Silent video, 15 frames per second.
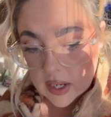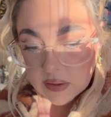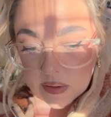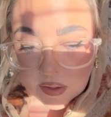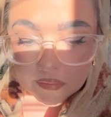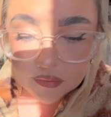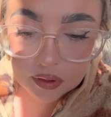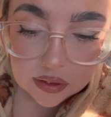
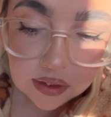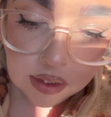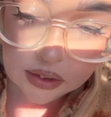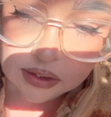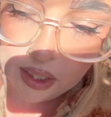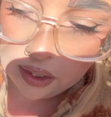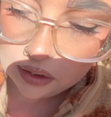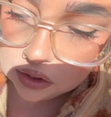have like the
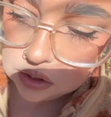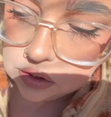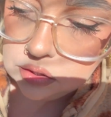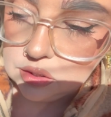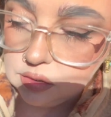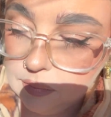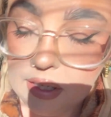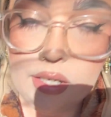attention
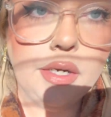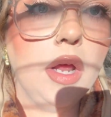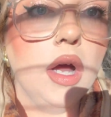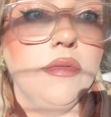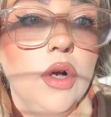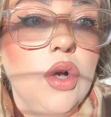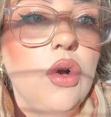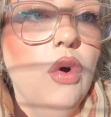span
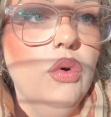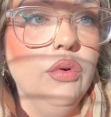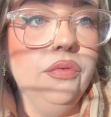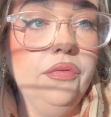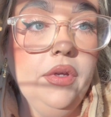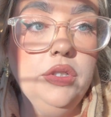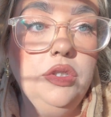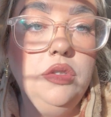of a
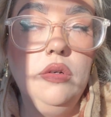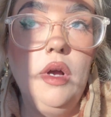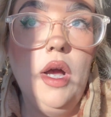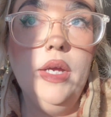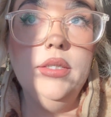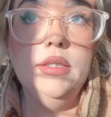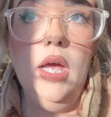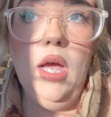goldfish, you
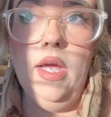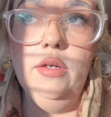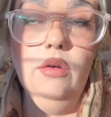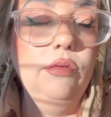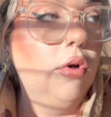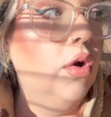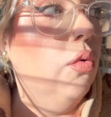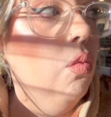guys. I
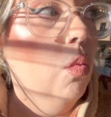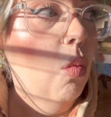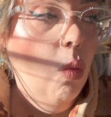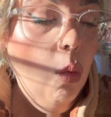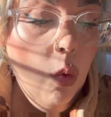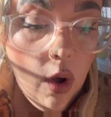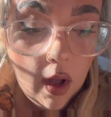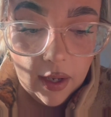don't know
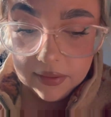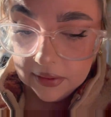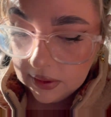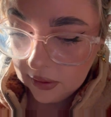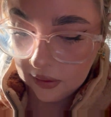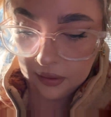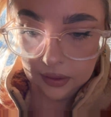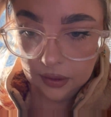
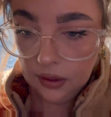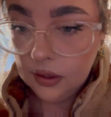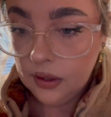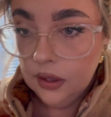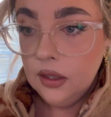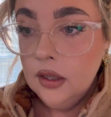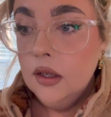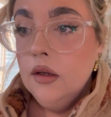what.
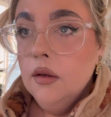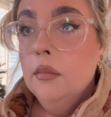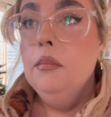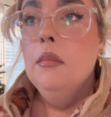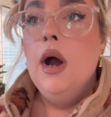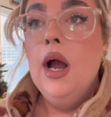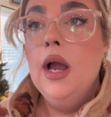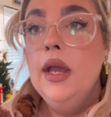
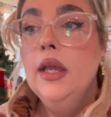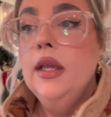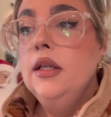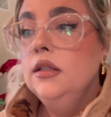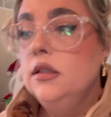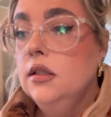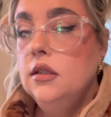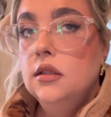
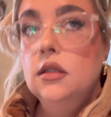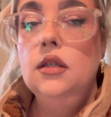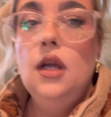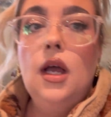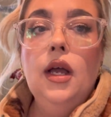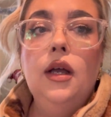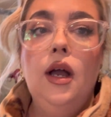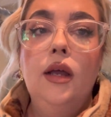I
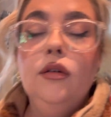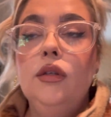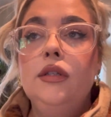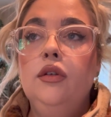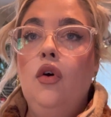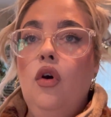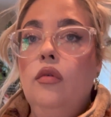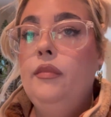don't like
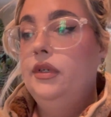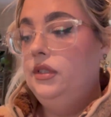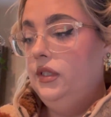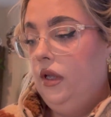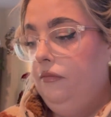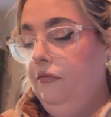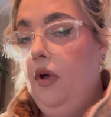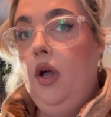to call him my
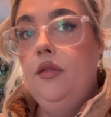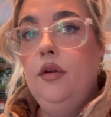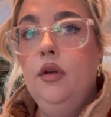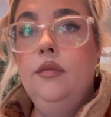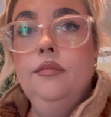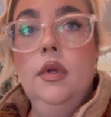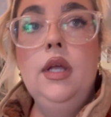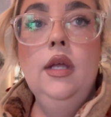
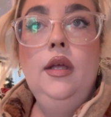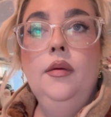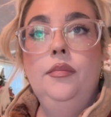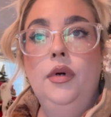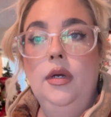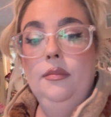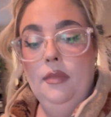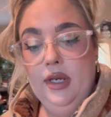stepfather,
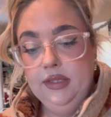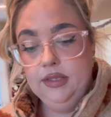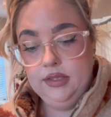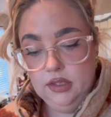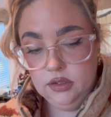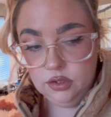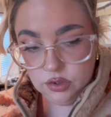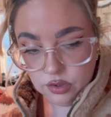but my
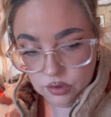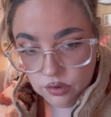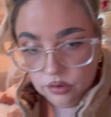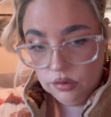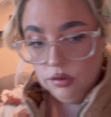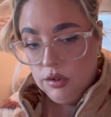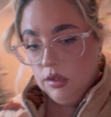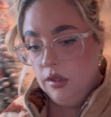
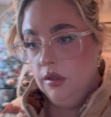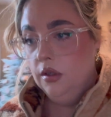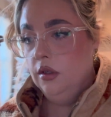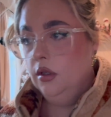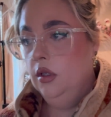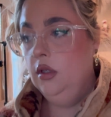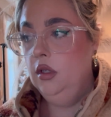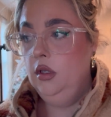sister's
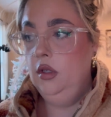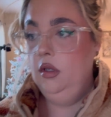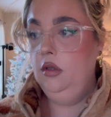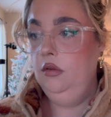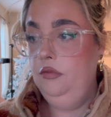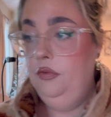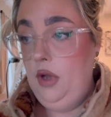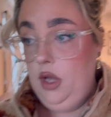
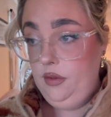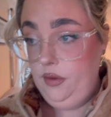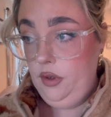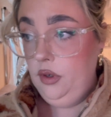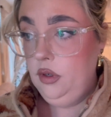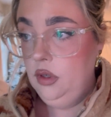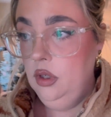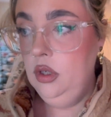
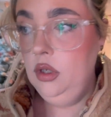father,